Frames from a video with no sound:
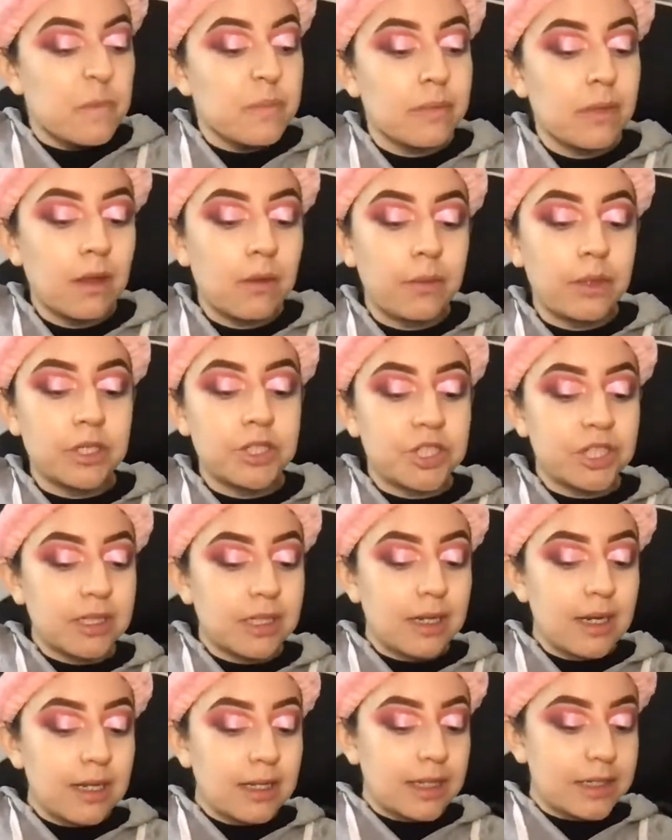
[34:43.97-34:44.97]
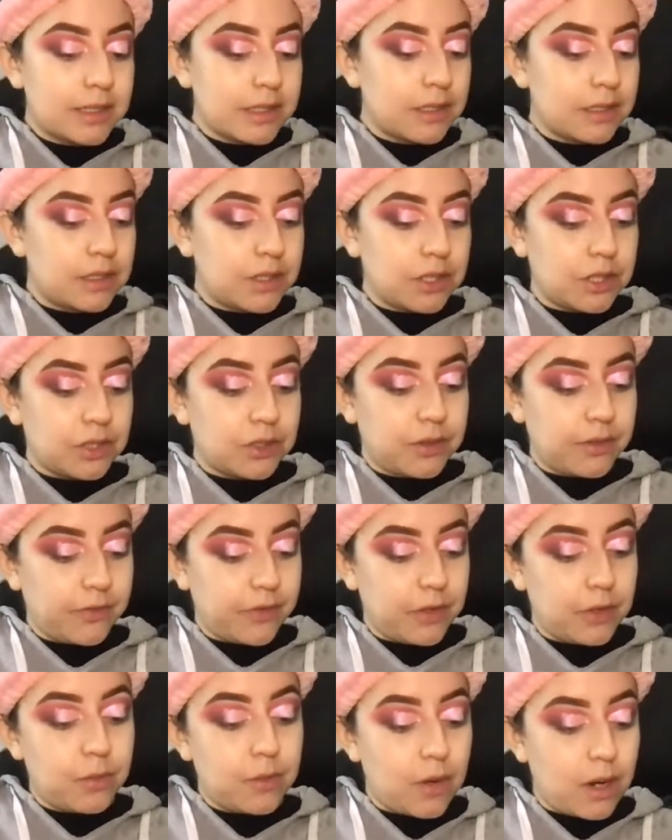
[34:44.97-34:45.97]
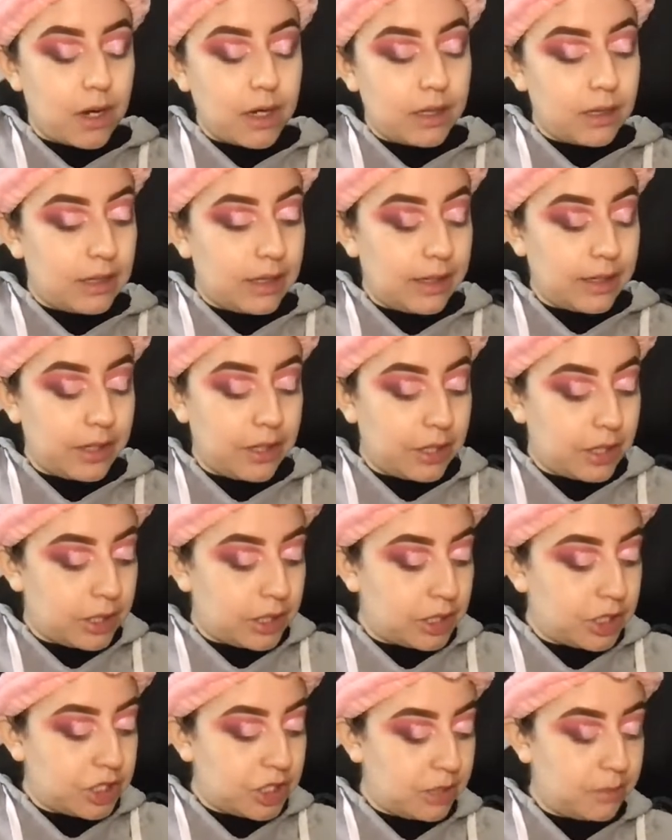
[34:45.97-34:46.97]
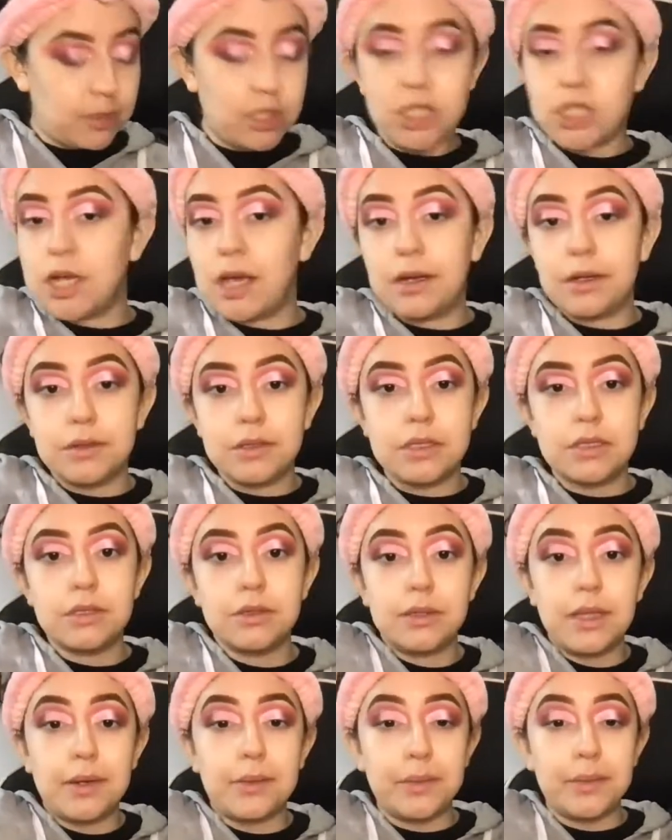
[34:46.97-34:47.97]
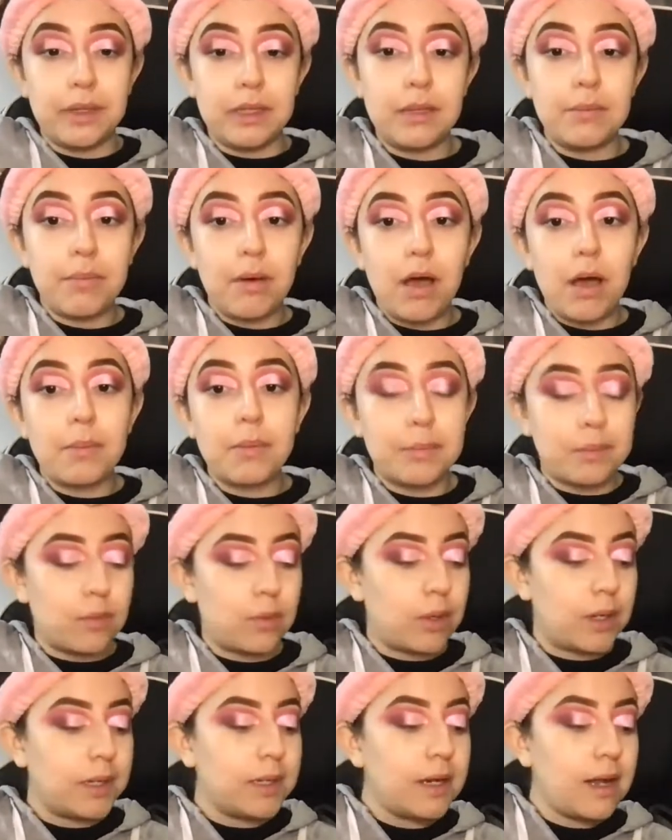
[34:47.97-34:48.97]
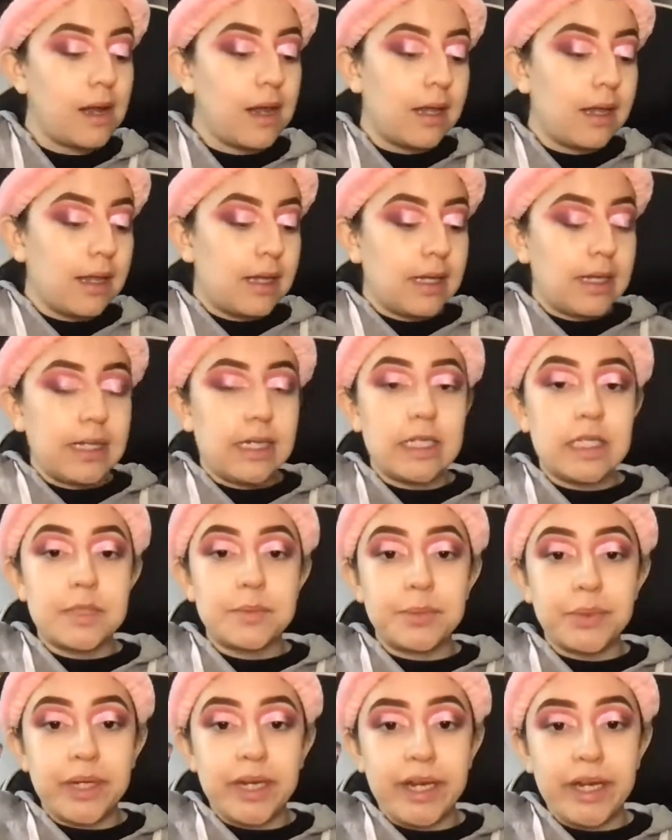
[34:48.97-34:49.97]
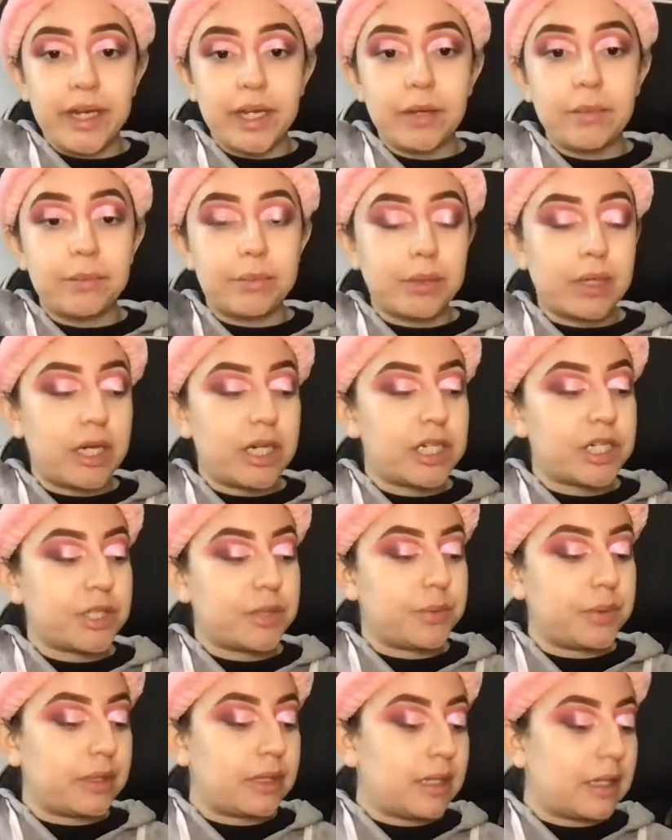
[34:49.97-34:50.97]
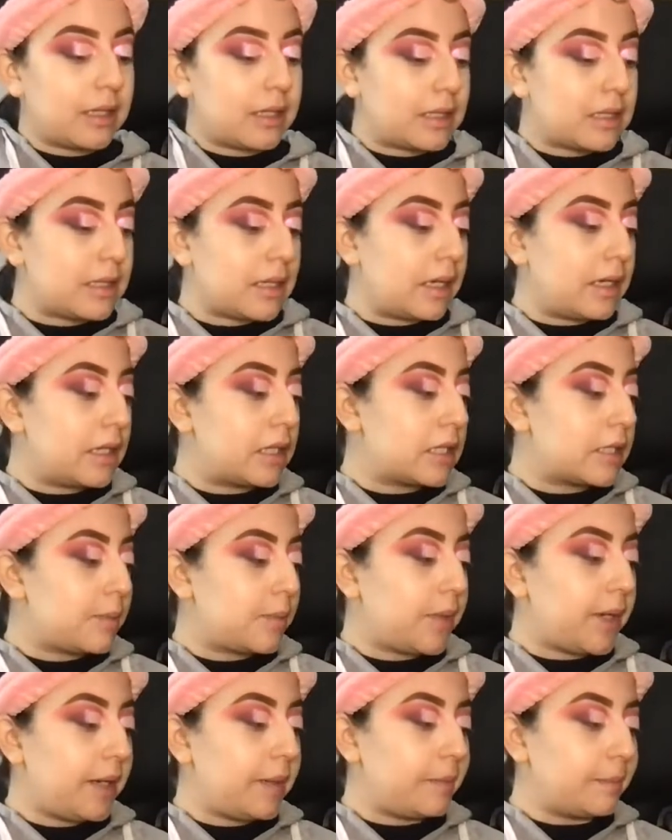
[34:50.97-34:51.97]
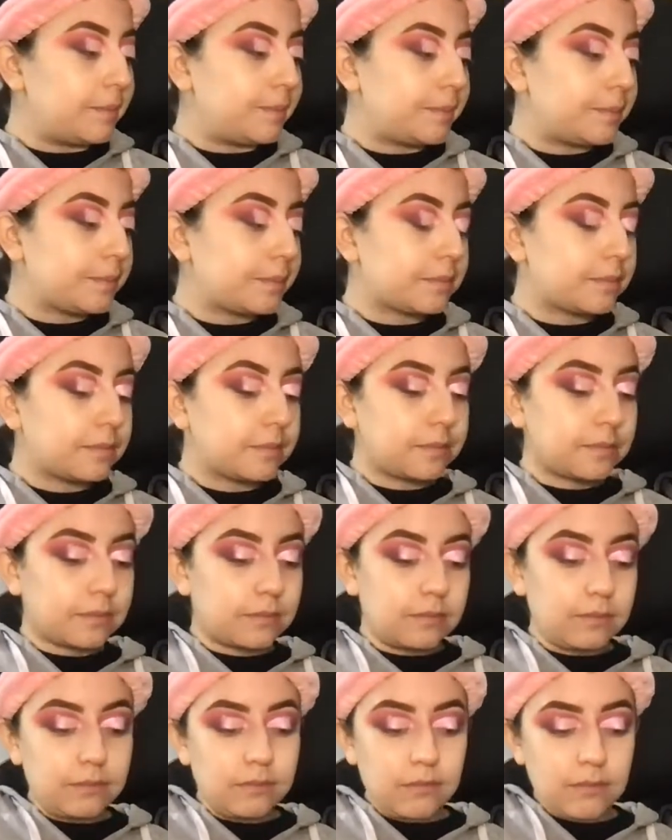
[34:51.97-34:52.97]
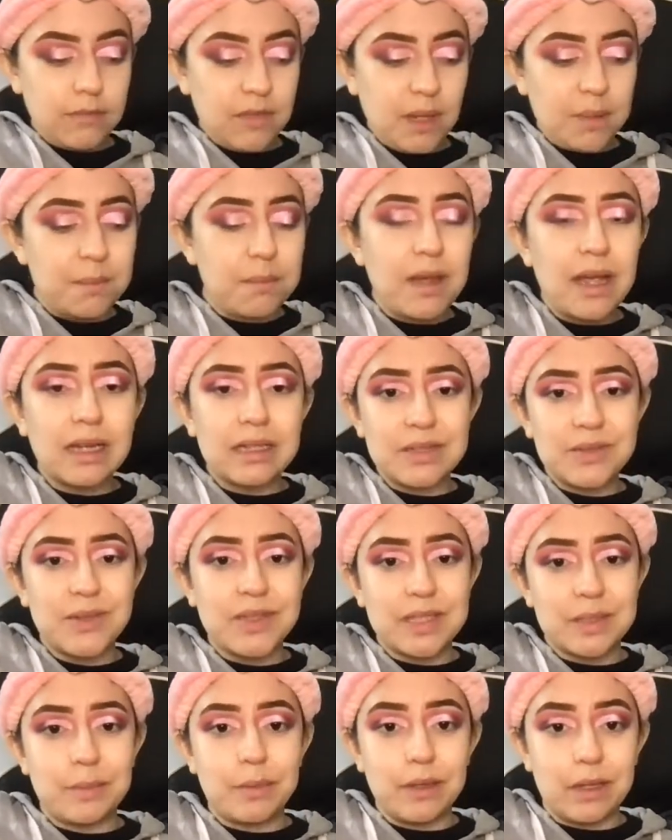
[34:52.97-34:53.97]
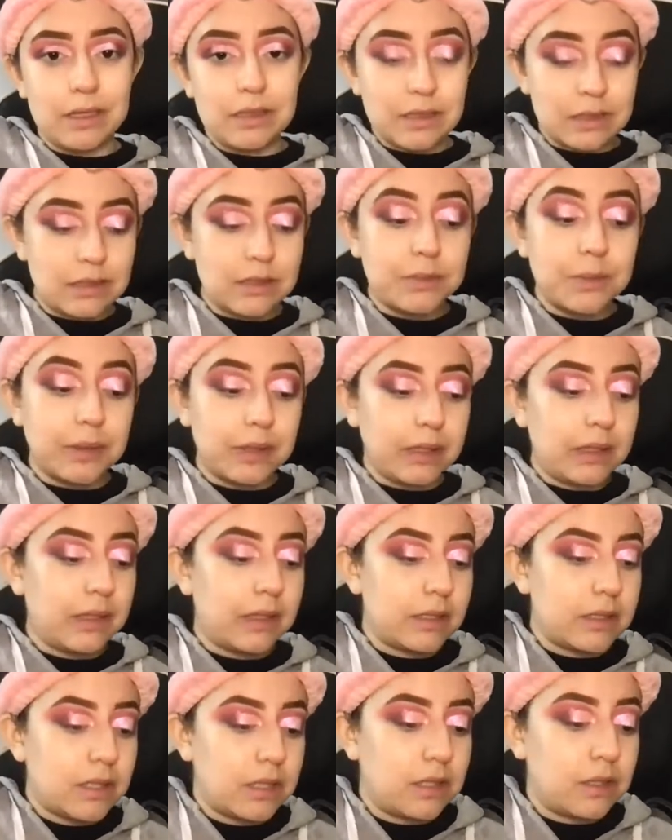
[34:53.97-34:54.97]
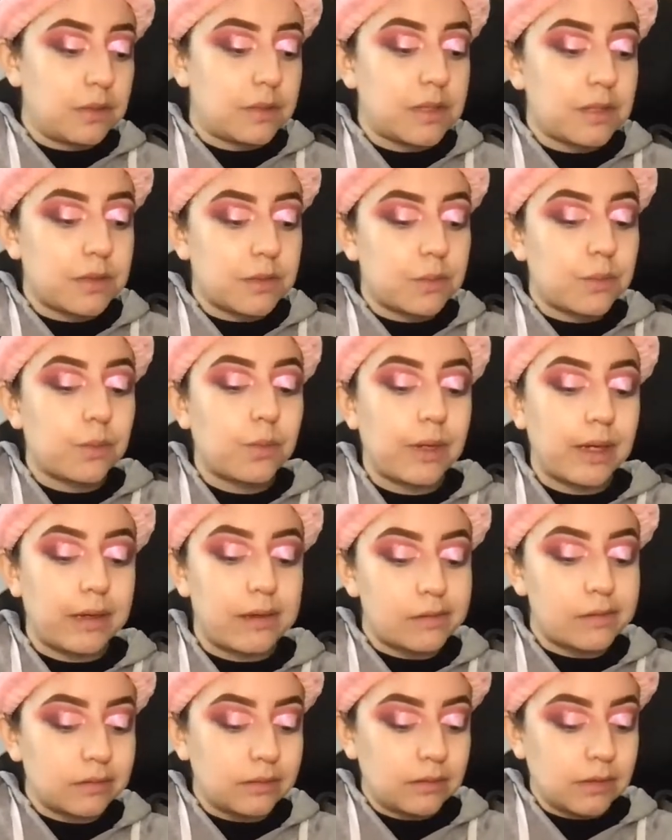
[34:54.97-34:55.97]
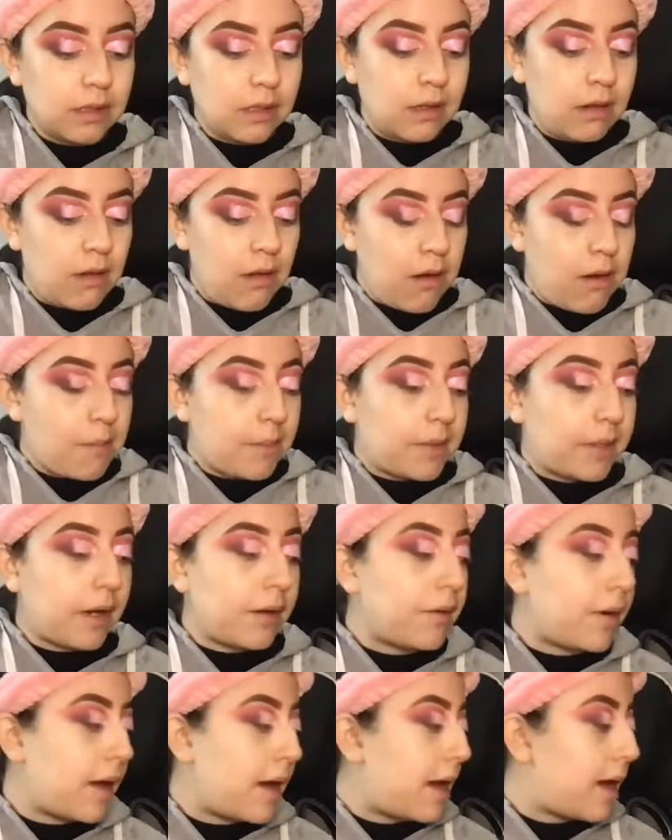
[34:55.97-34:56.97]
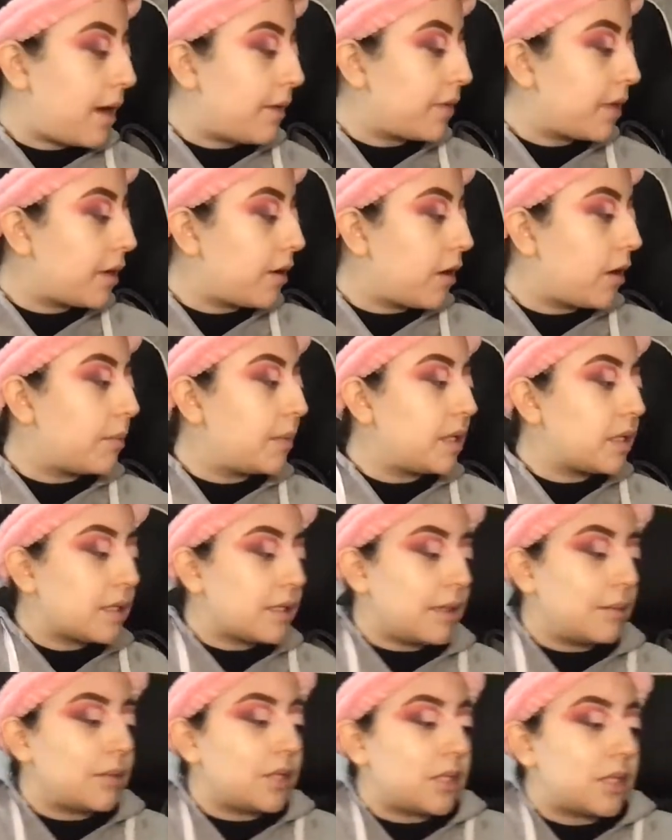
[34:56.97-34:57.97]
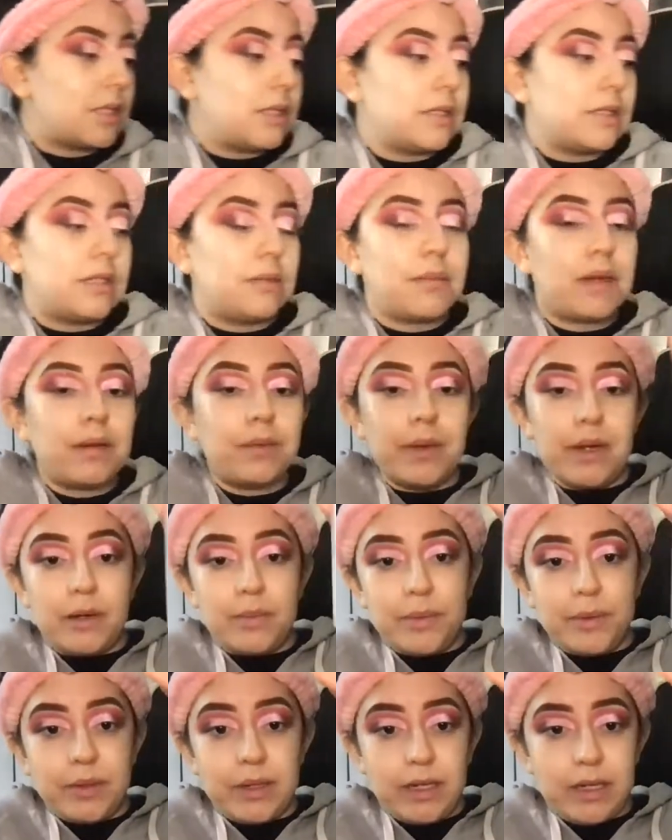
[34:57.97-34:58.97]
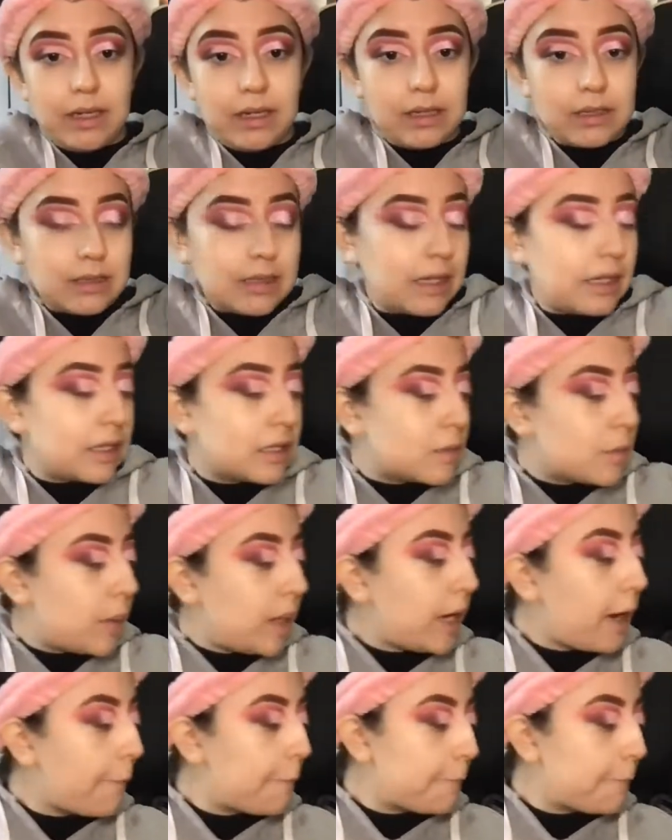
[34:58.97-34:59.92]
One trick that I like to do if you want like your shimmer shadows to like really pop more is spraying your brush with like a setting spray. Max Fix Plus is really good to use as well, but I don't have that on me, so I'm just using my Rare Beauty setting spray.